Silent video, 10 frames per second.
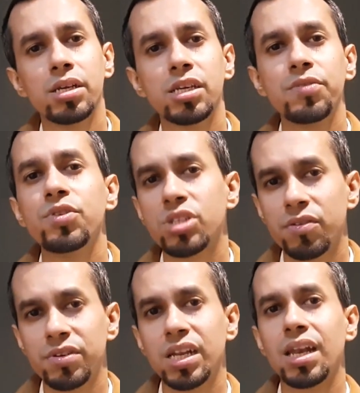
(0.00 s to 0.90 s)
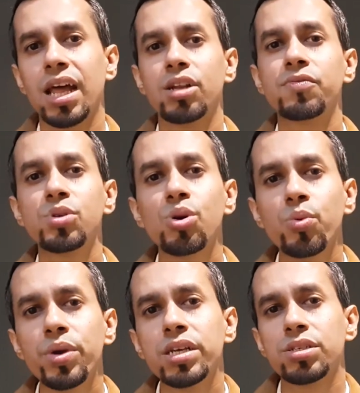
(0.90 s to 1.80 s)
give yourself a deadline of 2
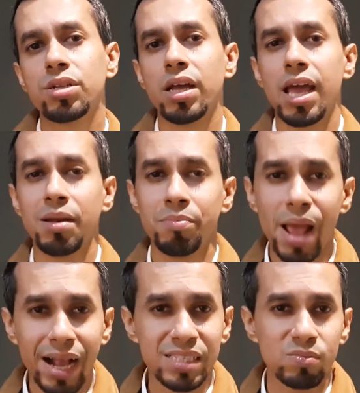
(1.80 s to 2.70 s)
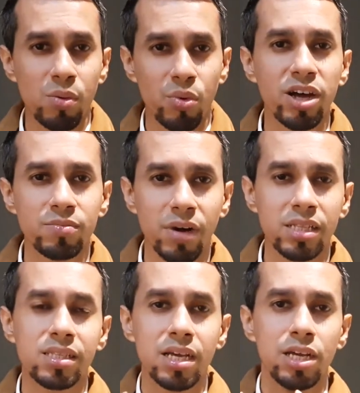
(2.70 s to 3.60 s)
weeks and maximum 1
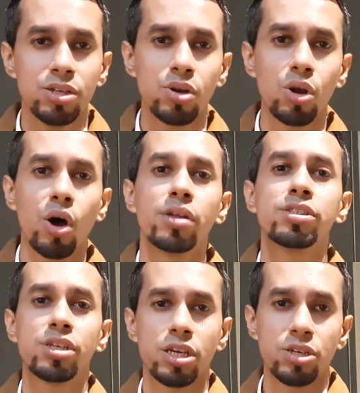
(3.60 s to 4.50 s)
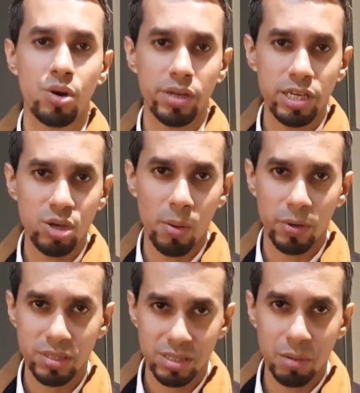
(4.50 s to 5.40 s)
month to launch your
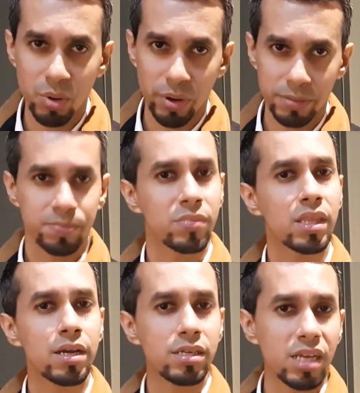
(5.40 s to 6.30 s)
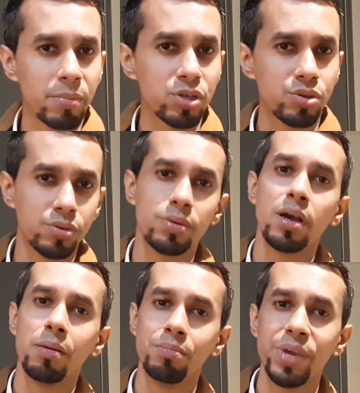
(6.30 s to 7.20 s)
e-commerce. Number one. Number two,
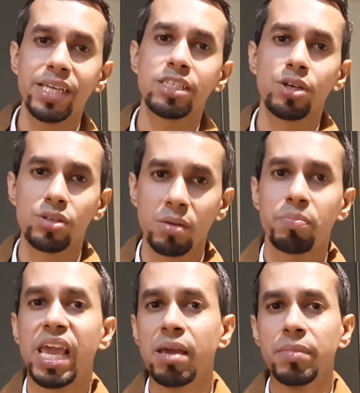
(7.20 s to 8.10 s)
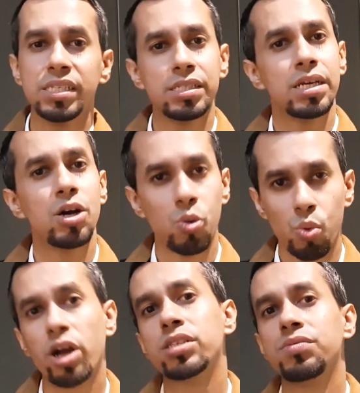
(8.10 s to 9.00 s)
make sure the payment
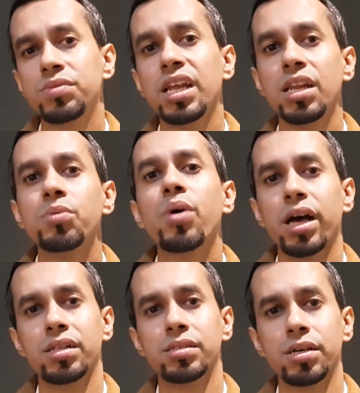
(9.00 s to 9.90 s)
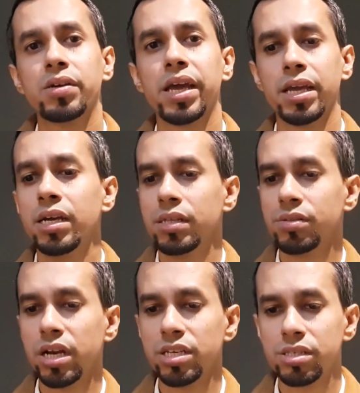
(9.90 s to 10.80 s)
works really well. Okay,
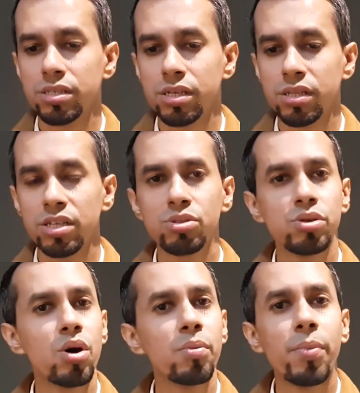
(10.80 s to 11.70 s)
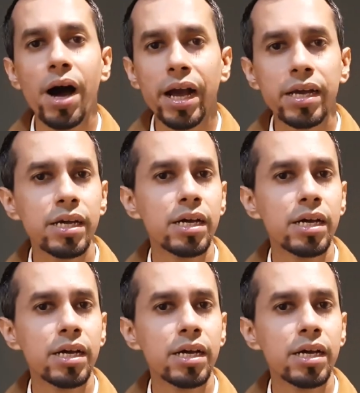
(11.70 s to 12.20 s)
there is no bug,